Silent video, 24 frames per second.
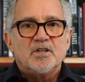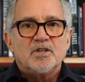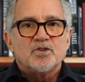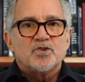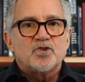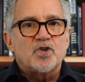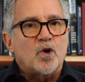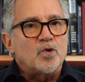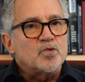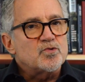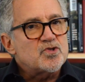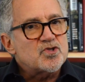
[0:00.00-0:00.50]

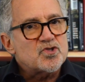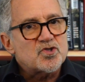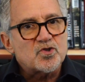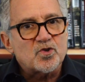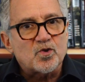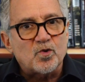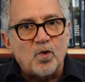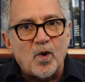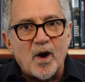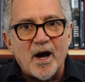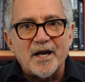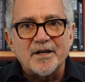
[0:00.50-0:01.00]
Don't
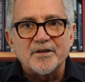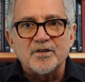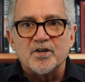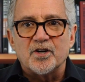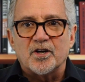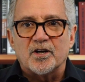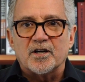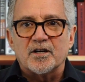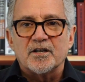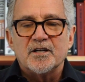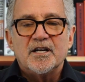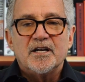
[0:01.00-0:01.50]

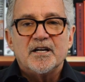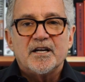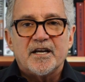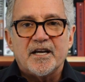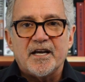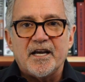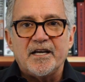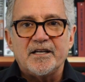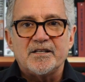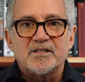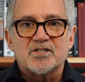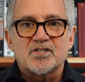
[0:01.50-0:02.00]
squander
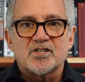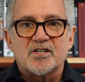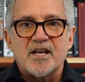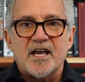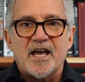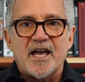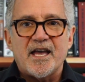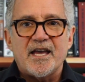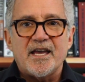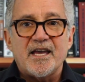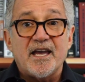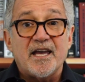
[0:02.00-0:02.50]
each
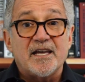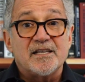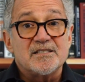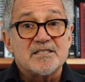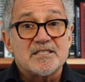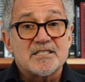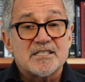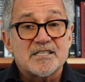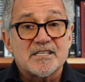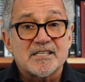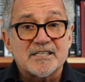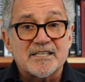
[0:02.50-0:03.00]
day.
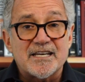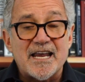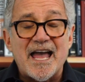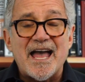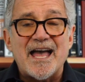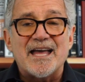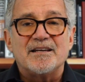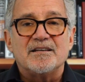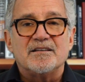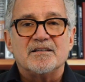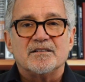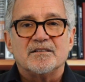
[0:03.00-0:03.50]

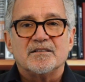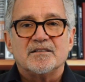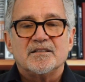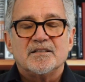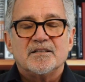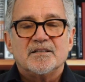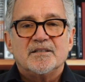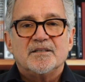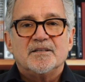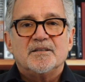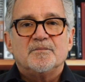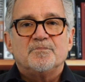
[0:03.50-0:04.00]
Instead,
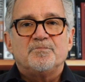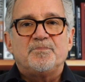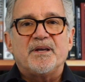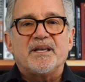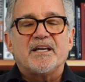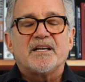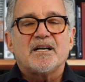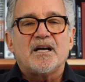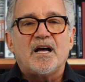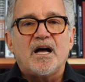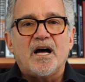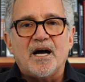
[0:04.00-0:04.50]

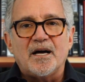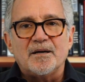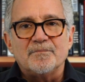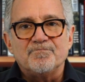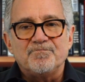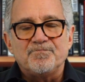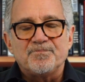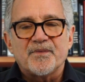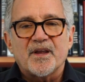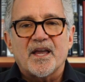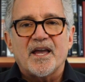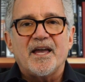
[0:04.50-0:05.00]

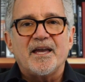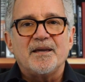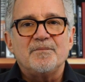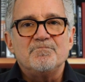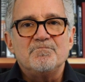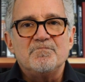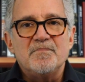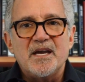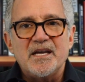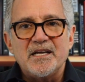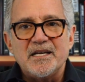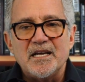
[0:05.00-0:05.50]
become a
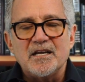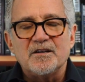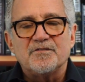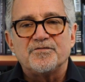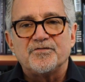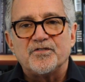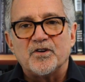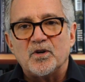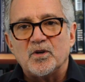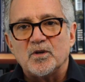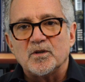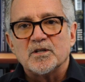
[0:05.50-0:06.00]

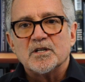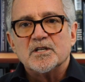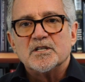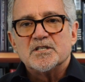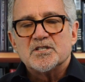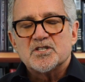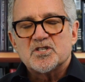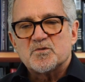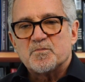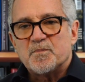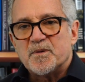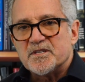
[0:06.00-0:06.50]
meaningful,
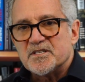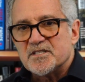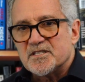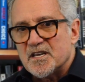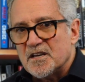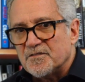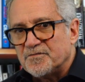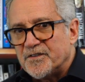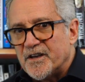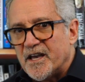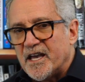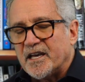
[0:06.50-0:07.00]

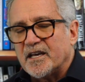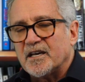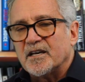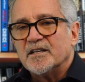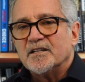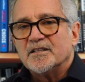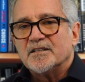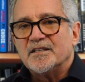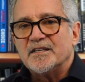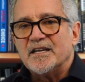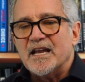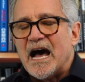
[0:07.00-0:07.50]
specific,
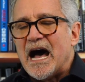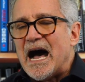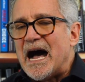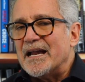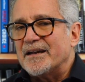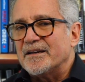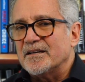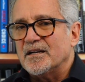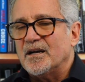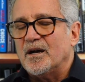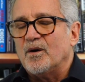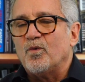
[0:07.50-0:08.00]

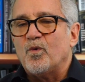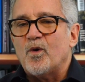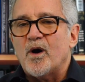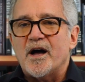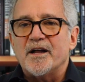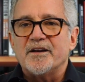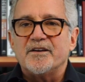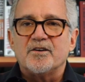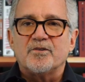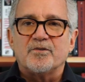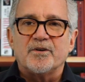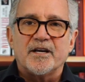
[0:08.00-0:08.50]
not a
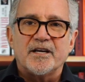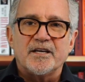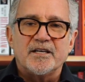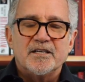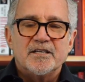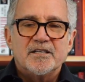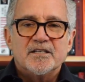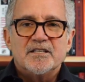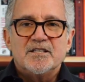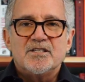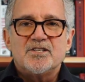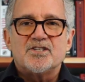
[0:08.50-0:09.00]
wandering
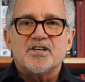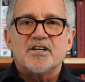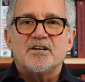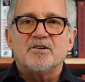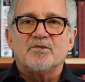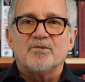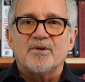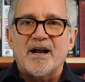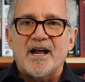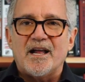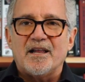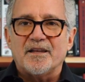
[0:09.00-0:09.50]

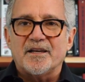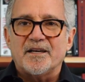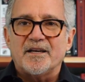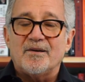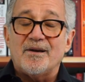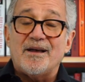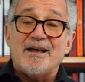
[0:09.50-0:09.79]
generality.